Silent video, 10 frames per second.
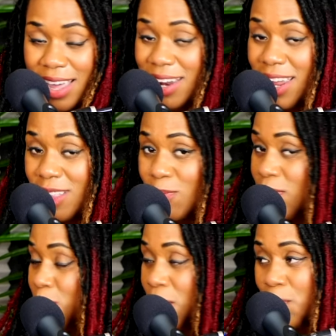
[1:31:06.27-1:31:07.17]
Yeah. And connect
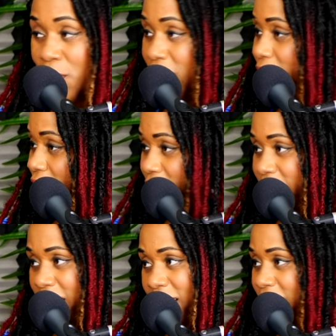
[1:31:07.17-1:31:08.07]
with the people in the
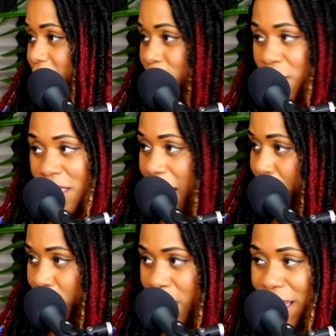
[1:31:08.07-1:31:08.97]
area yeah. and
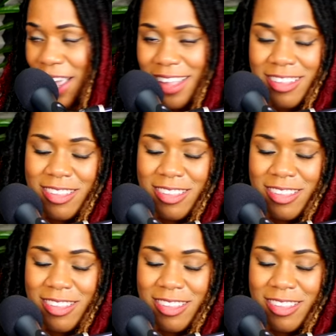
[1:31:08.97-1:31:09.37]
collaborate.